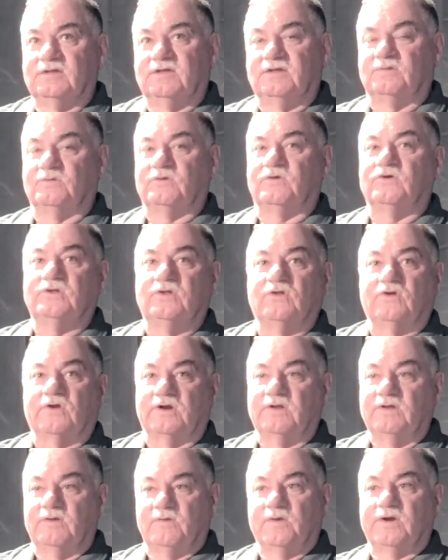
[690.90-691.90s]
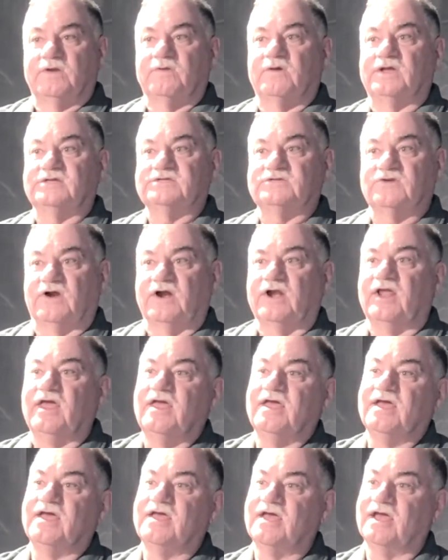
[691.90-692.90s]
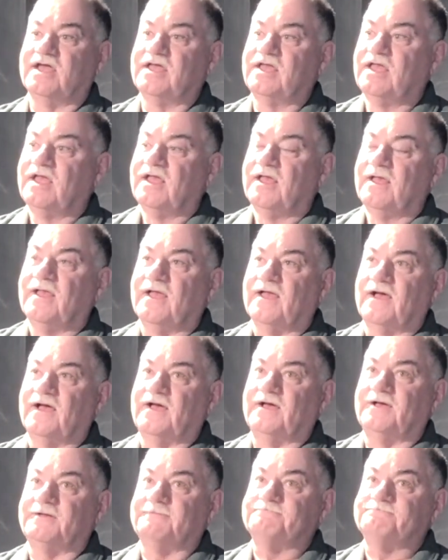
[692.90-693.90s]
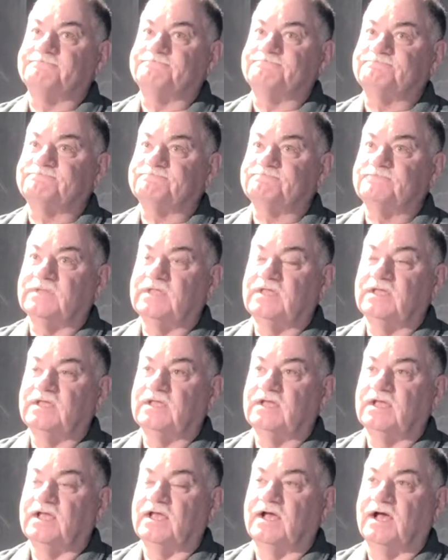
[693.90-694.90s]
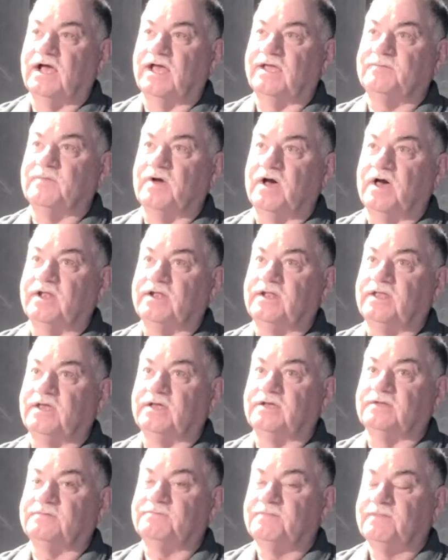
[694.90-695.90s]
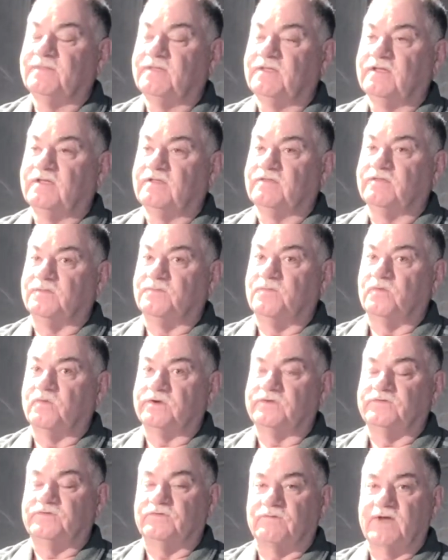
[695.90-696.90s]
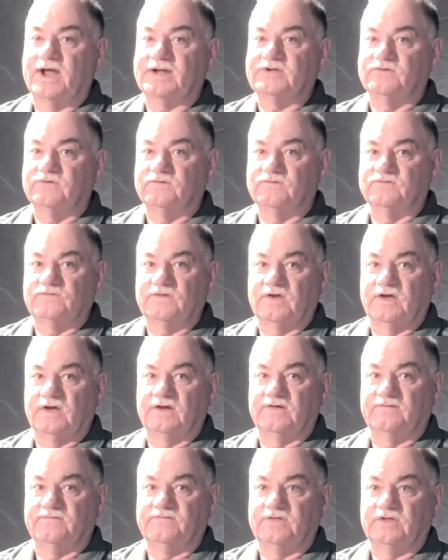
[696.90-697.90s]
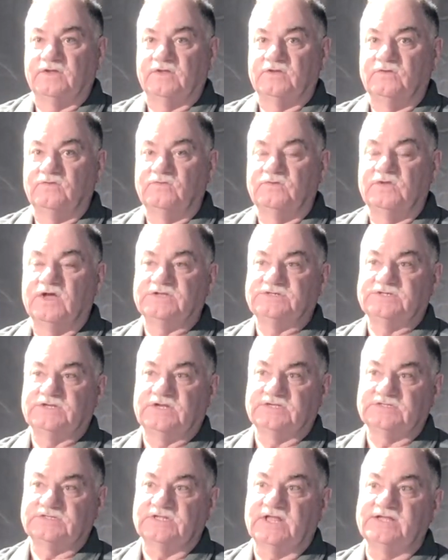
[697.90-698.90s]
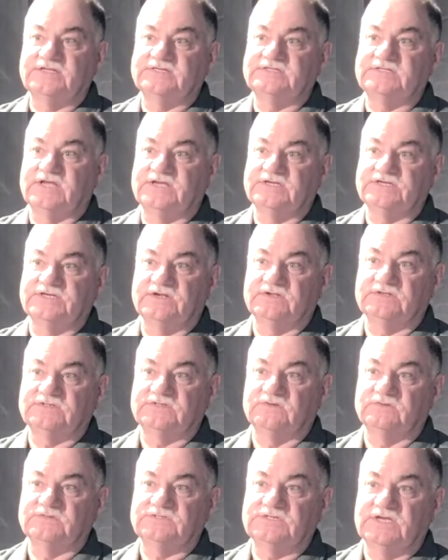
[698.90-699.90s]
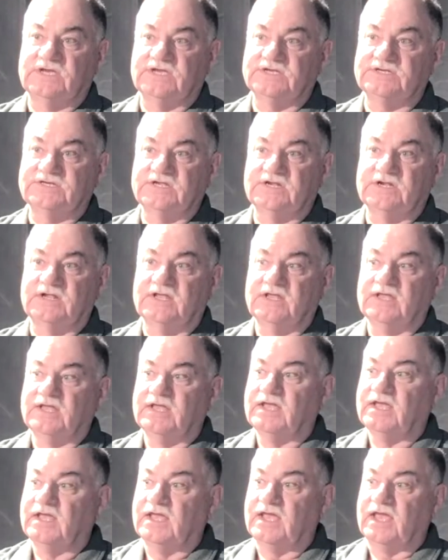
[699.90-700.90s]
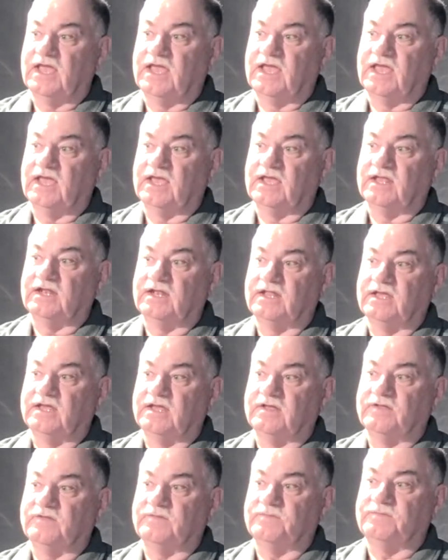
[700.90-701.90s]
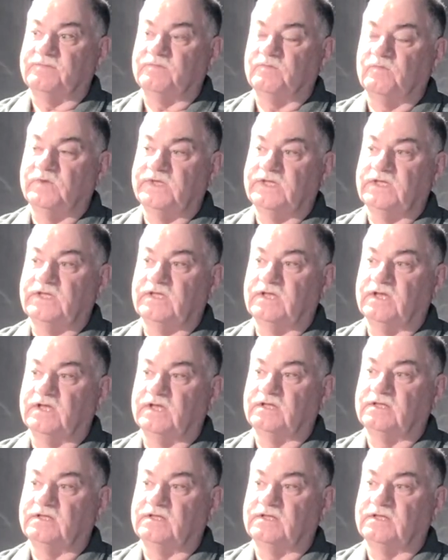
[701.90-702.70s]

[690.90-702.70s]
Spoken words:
Oh, good Lord, where do I start? I'm on the board of directors of the New Dungeness Light Station Association, and we